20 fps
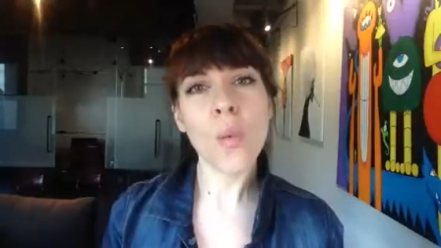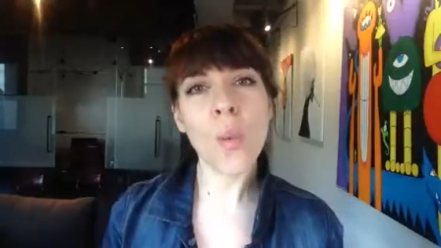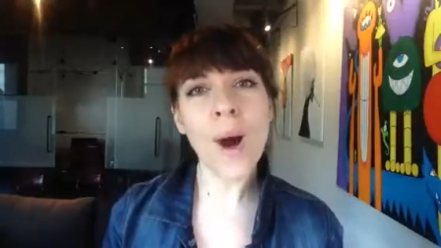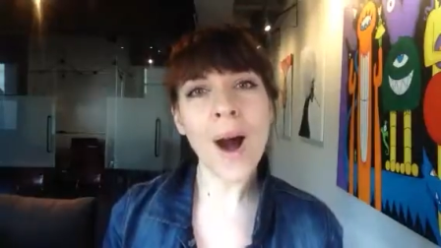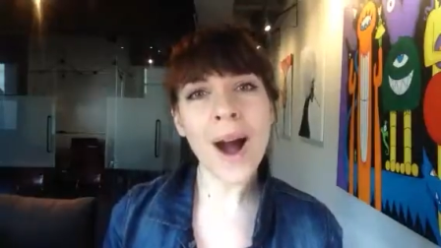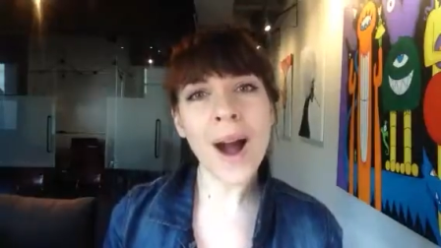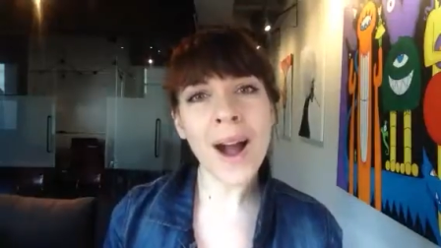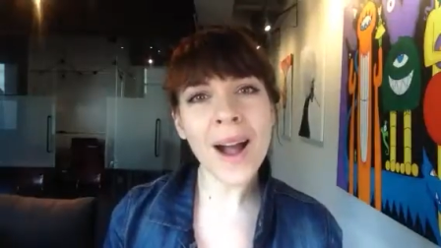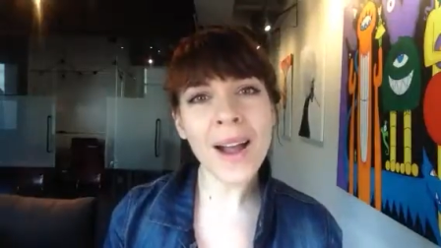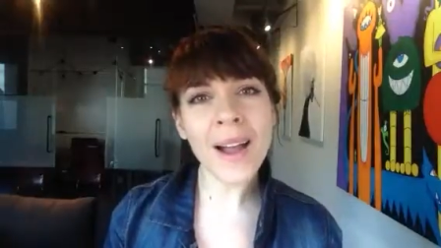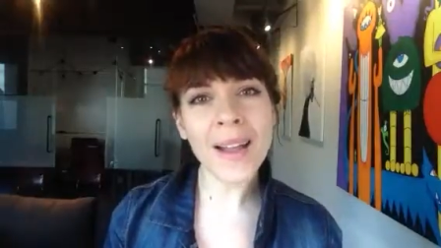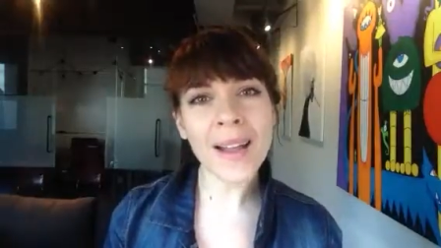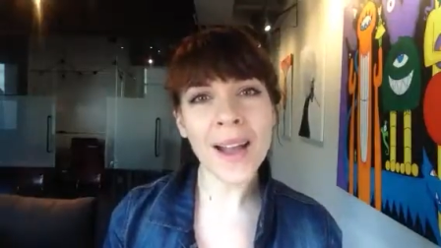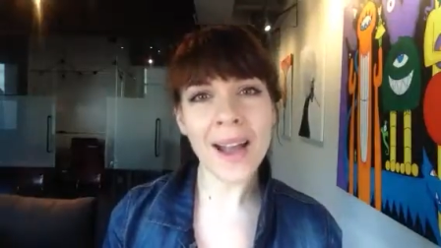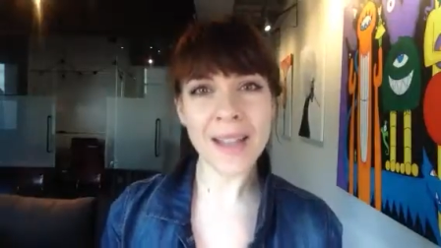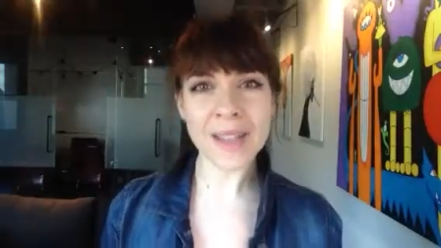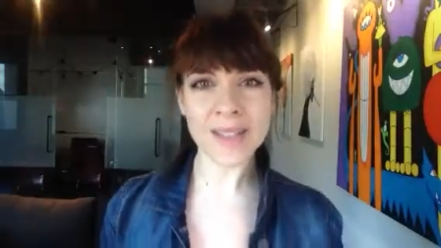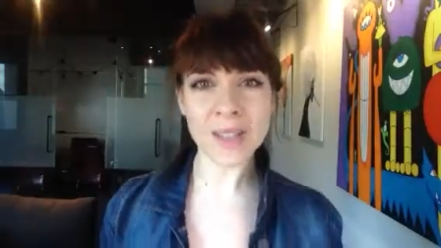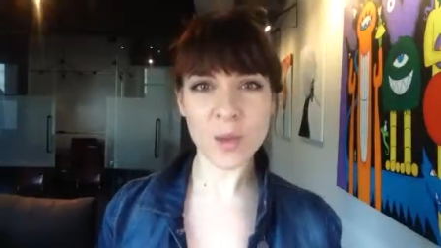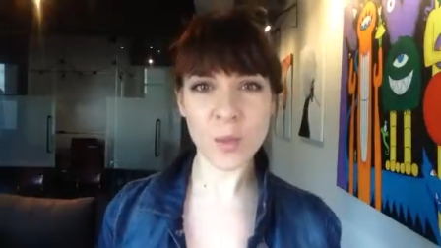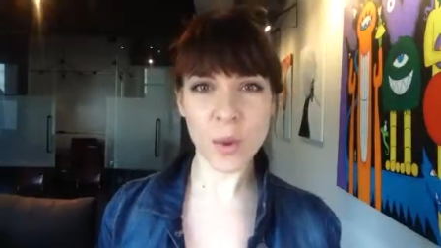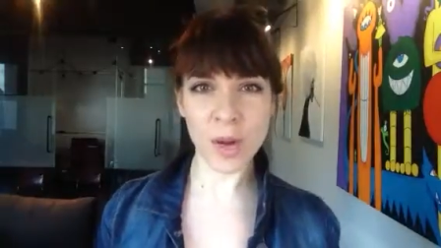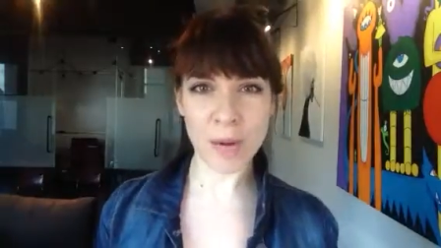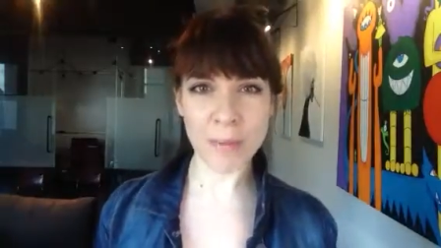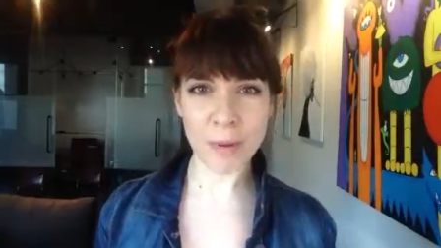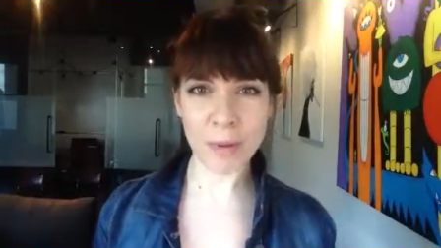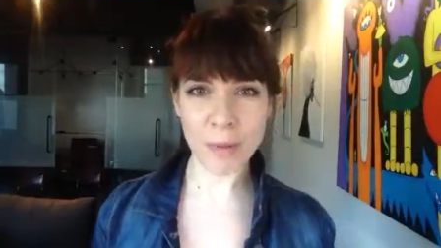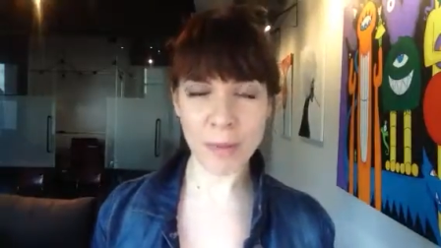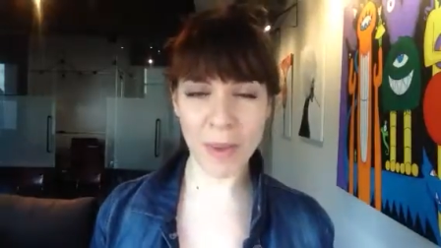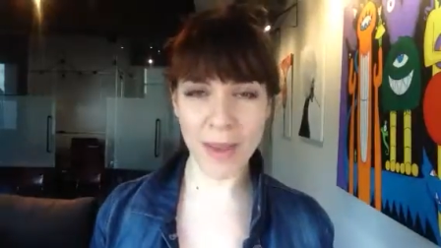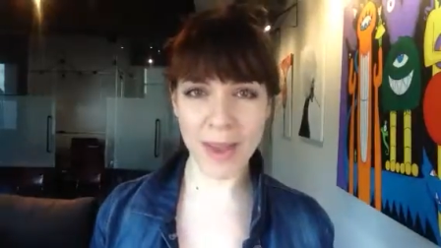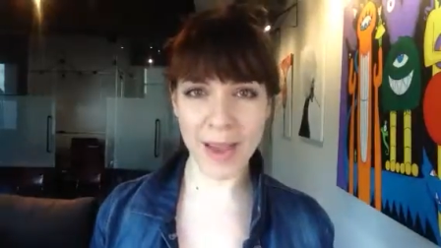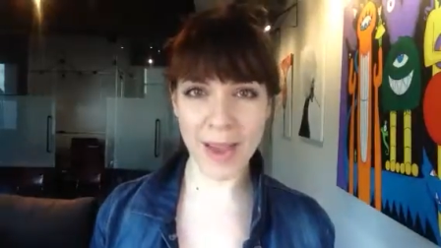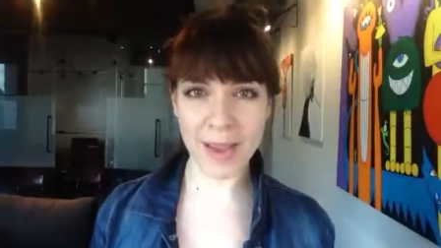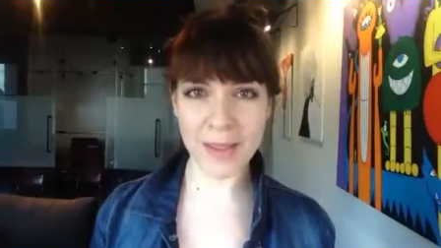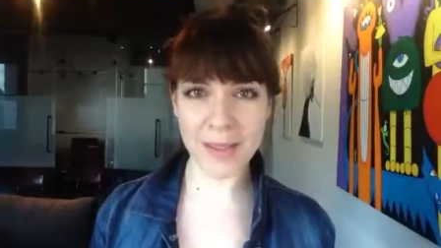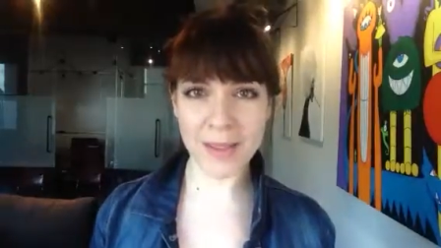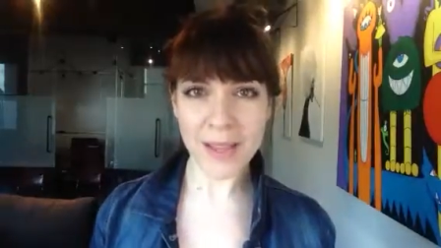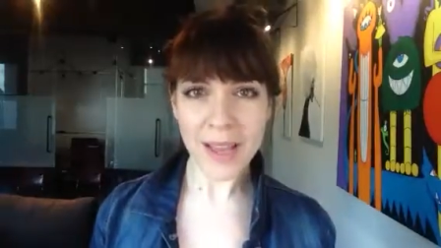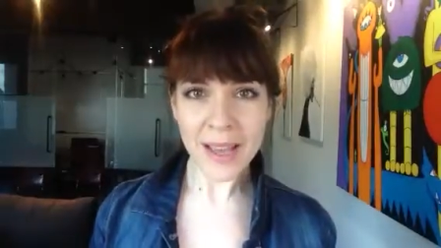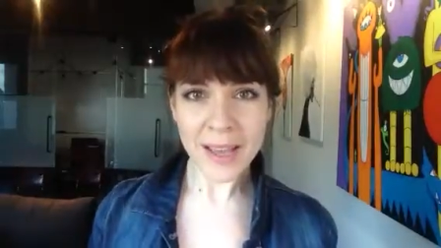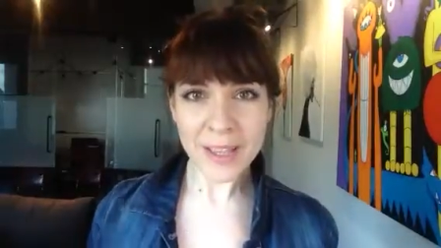why I didn't want to be with my ex